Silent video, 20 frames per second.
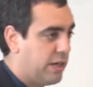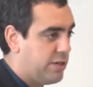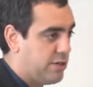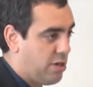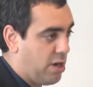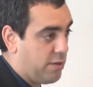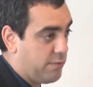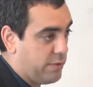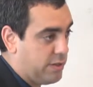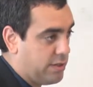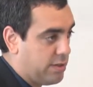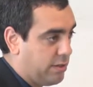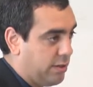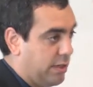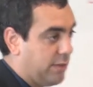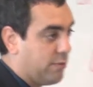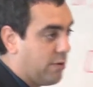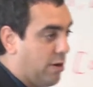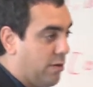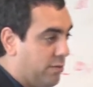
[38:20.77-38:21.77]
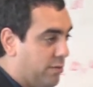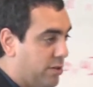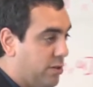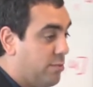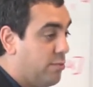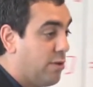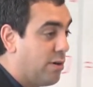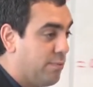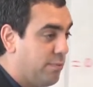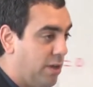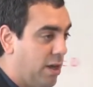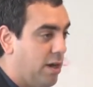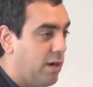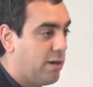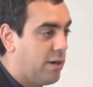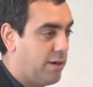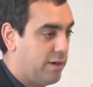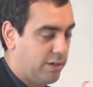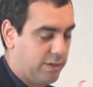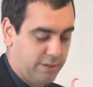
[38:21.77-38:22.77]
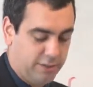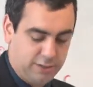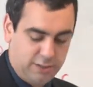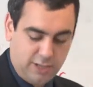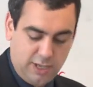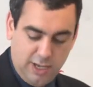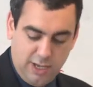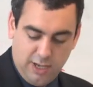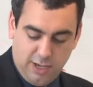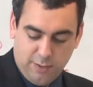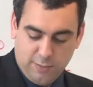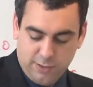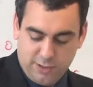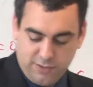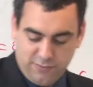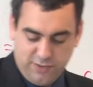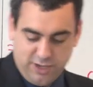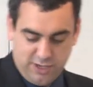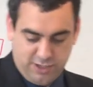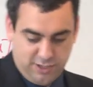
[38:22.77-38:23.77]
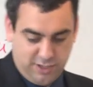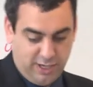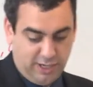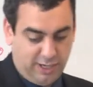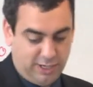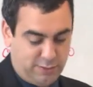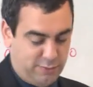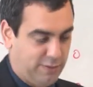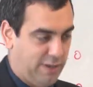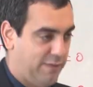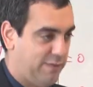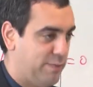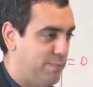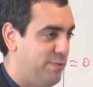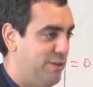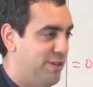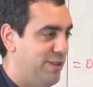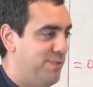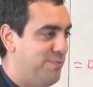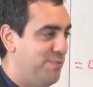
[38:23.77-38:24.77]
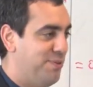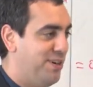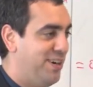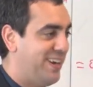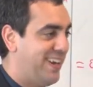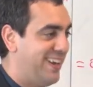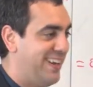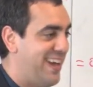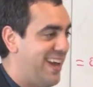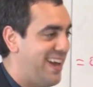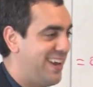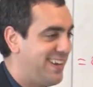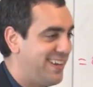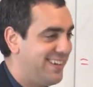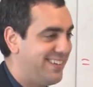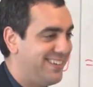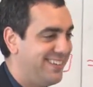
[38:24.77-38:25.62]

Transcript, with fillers: And John recently wrote two more blog articles, which eventually I guess we'll have to put in the book and edit.